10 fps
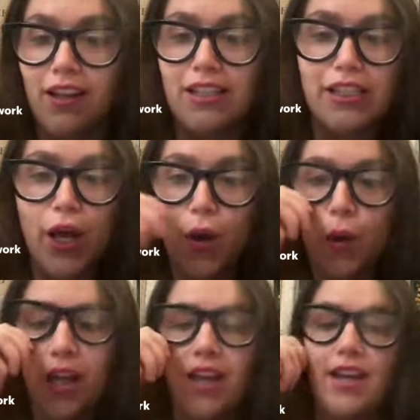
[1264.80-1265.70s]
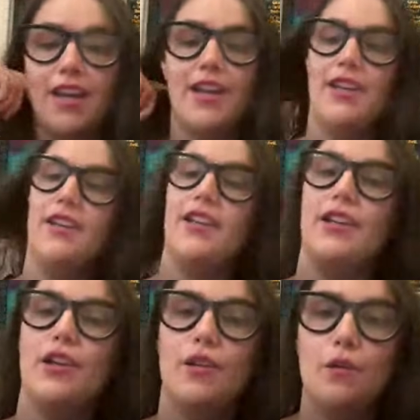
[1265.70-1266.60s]
So
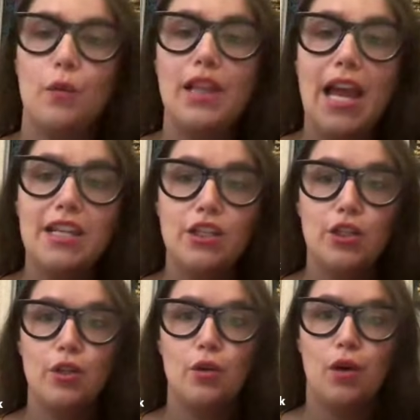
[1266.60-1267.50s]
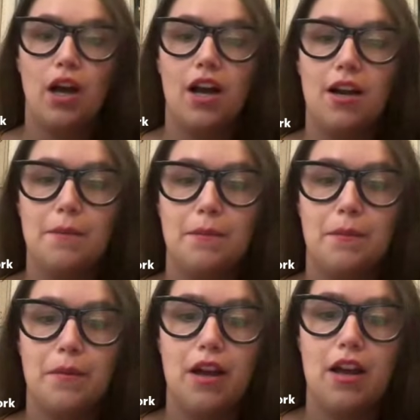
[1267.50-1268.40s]
we like to do
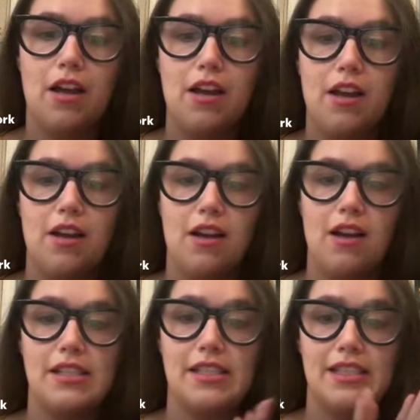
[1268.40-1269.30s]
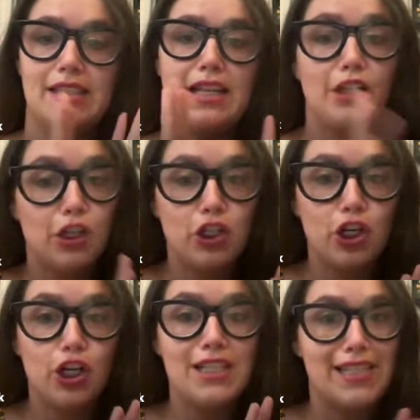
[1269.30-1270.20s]
a
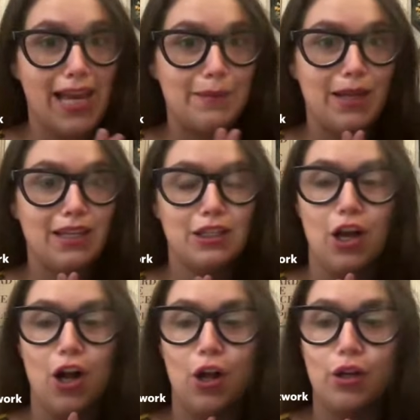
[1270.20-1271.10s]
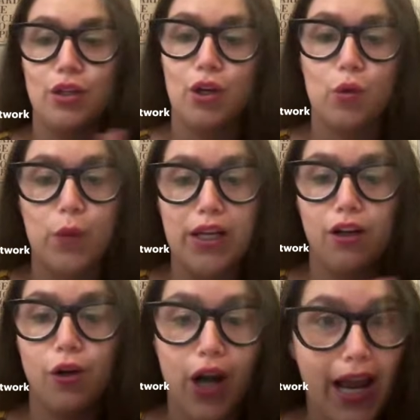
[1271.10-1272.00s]
signature segment called
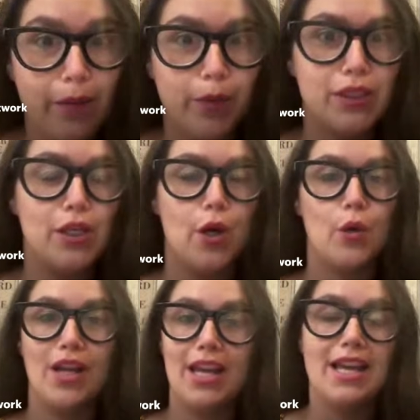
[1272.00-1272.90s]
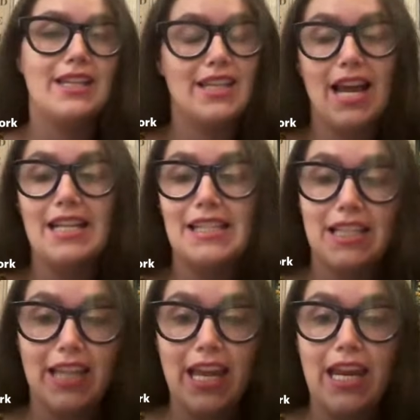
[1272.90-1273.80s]
Real or Hype. So tonight's
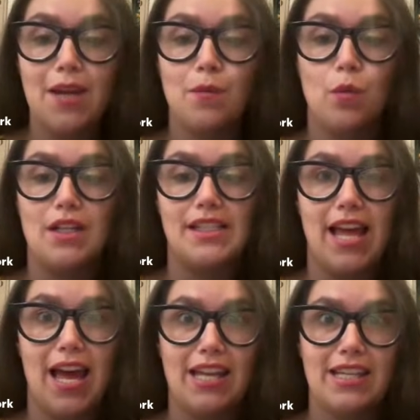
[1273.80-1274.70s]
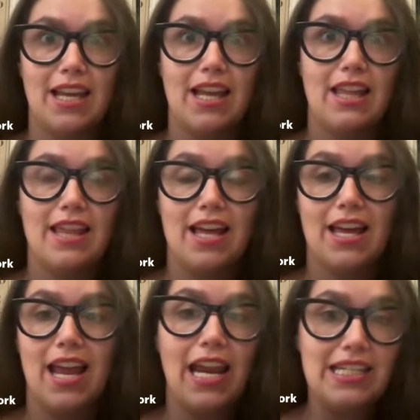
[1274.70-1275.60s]
claim was that the
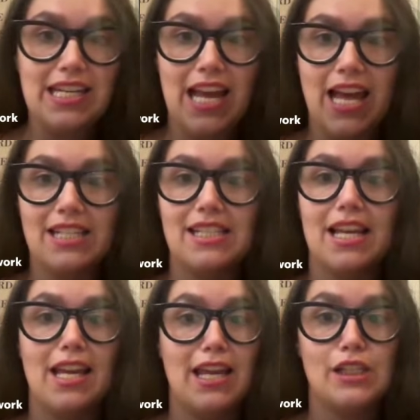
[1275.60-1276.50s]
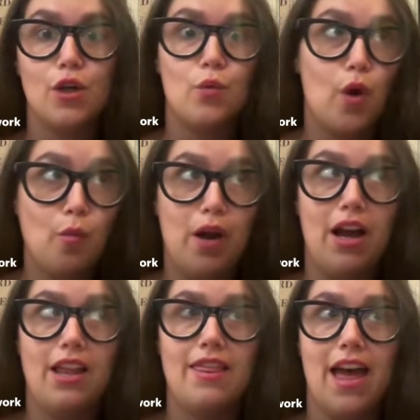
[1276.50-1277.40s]
ATS is a
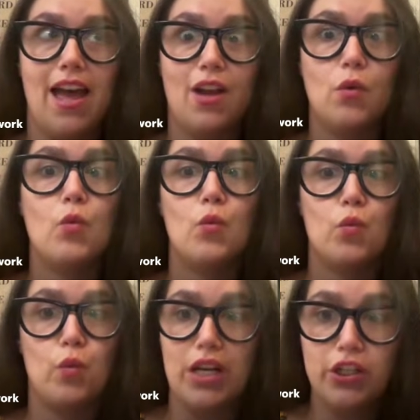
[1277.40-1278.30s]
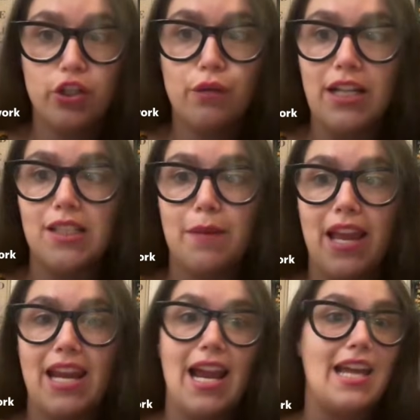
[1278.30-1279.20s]
robot that reads your
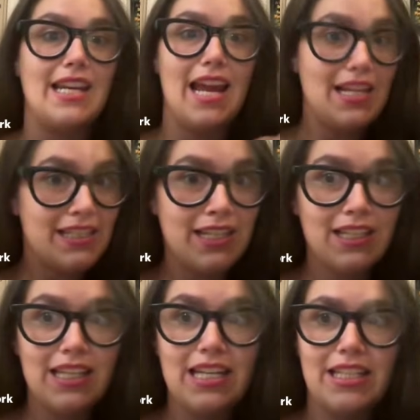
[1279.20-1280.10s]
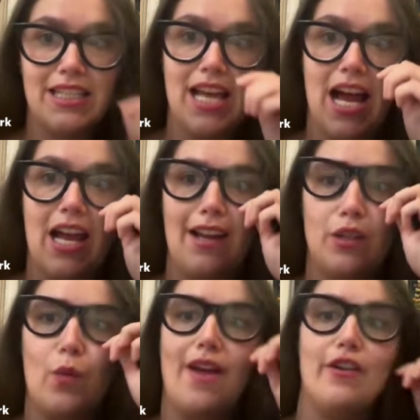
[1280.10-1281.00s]
resume and instantly
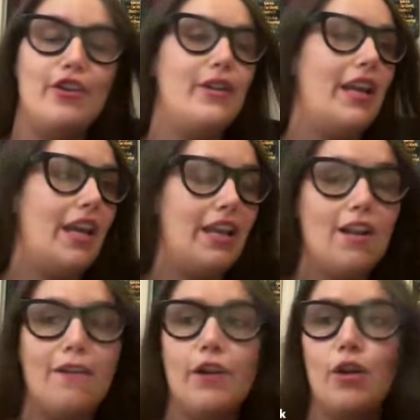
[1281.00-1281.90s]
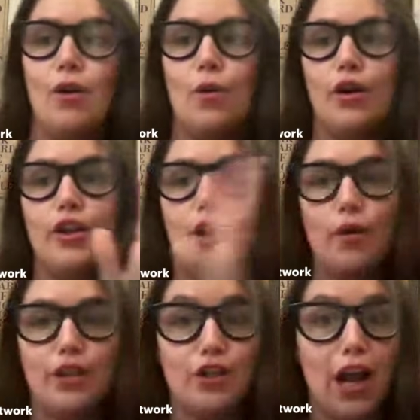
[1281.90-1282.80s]
decides whether you get an interview or you go
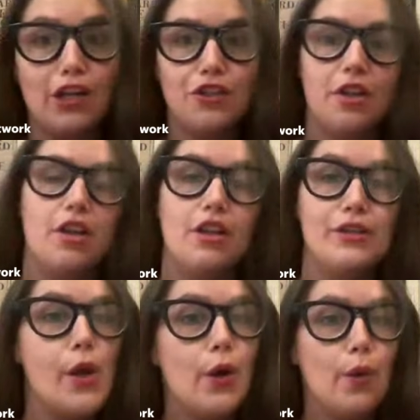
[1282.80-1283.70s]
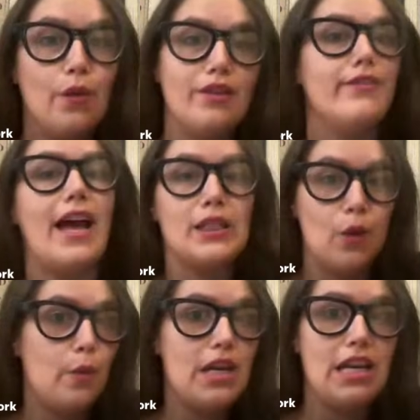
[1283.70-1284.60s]
in the trash. So that's
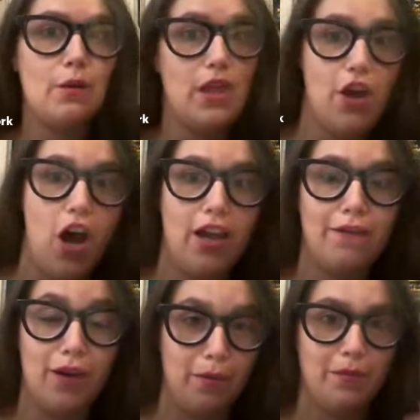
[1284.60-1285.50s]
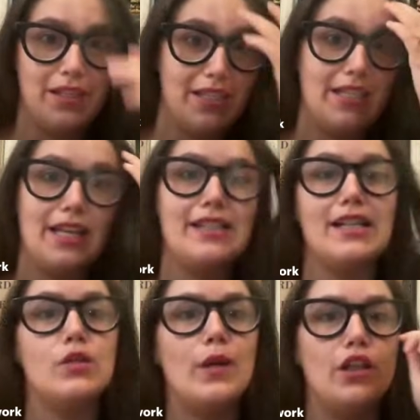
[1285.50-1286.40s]
what we thought from the
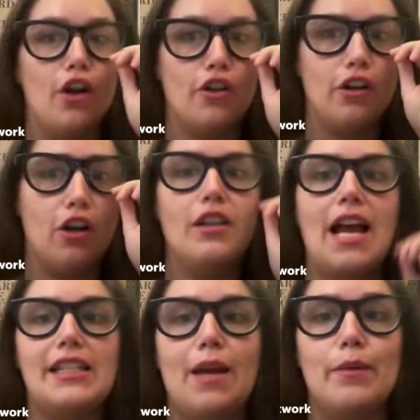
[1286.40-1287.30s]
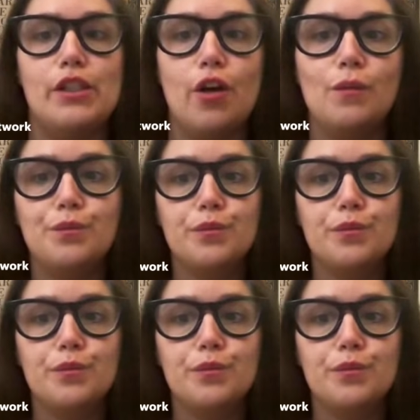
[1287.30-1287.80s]
statistics we learned on our last episode.